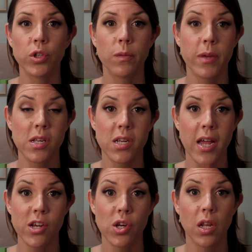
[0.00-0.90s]
ship
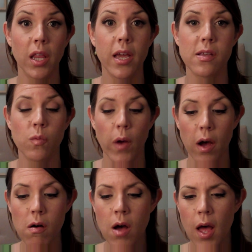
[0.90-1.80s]
internationally as
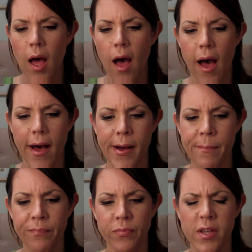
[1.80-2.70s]
well um,
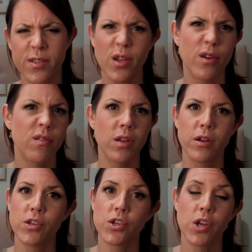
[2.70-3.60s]
so you
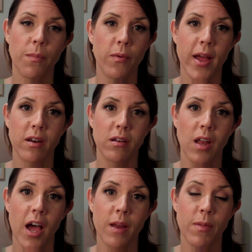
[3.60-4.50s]
know just shop around
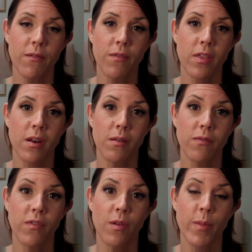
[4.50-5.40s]
online a bit for the
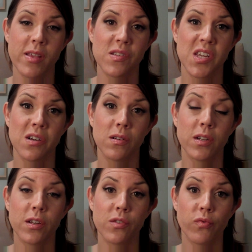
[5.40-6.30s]
for the best deal
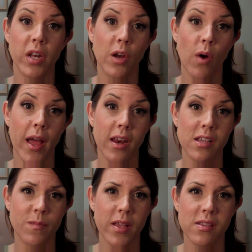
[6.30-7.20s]
it is really quite
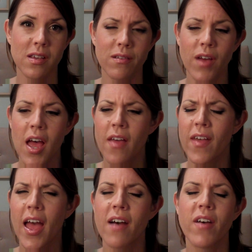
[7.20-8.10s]
inexpensive
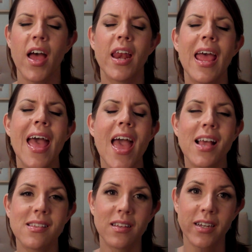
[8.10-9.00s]
they have an
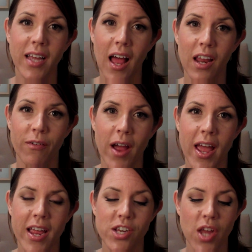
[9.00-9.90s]
excellent color
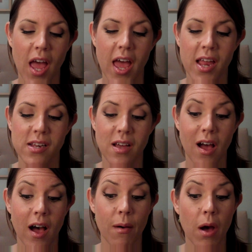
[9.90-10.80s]
range and
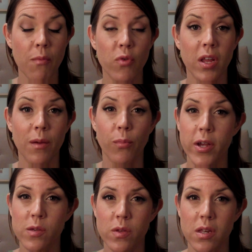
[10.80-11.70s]
uh, I'm really
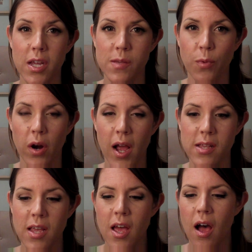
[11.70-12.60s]
impressed with NYX
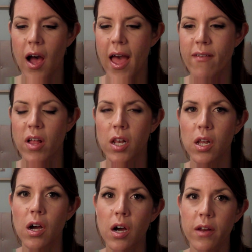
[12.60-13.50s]
products. I have a
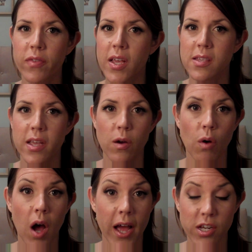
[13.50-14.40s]
lot of their single
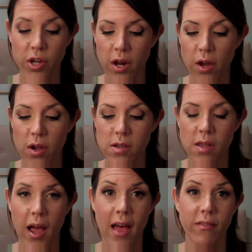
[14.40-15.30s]
eyeshadows,
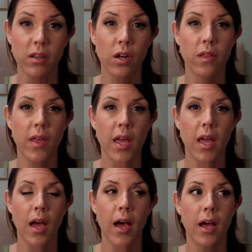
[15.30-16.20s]
I have a lot of
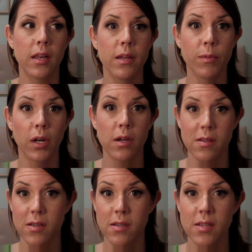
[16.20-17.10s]
their uh, lip
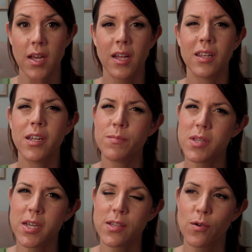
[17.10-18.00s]
glosses,
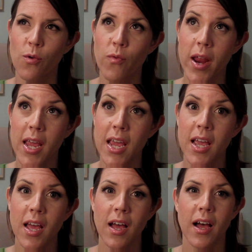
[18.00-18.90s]
lipsticks already
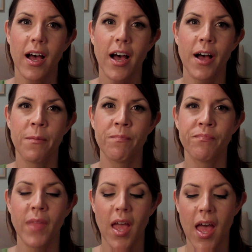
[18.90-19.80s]

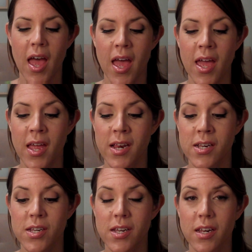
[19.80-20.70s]
um,
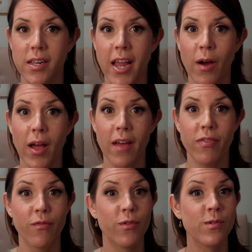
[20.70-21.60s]
and now I have
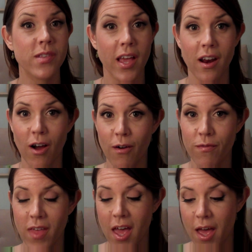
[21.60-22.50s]
the full set
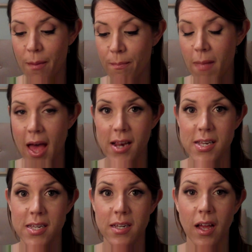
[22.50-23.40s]
of their
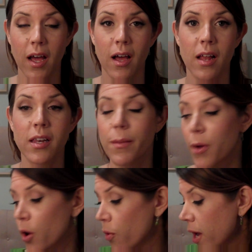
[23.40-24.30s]
matte uh, lip
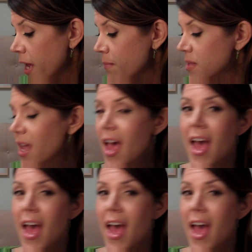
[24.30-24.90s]
creams